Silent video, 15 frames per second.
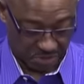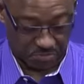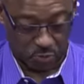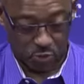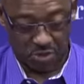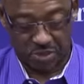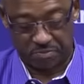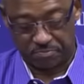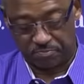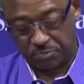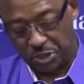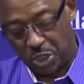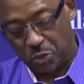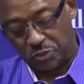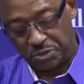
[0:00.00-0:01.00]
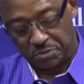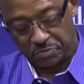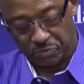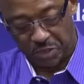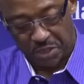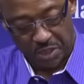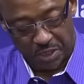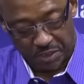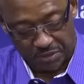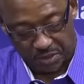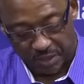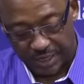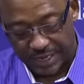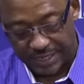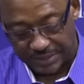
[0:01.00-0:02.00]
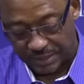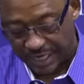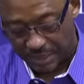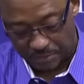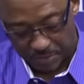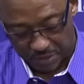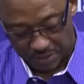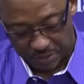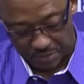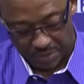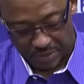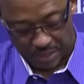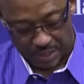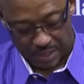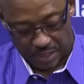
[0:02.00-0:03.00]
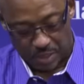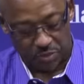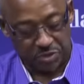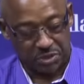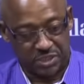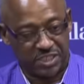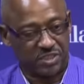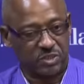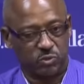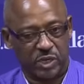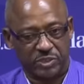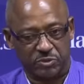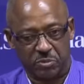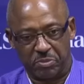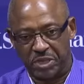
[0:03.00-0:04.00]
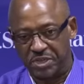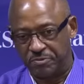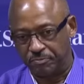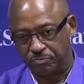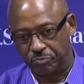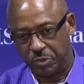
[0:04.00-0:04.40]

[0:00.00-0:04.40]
it's more than coaching. It's a class act, but all decisions rest with me.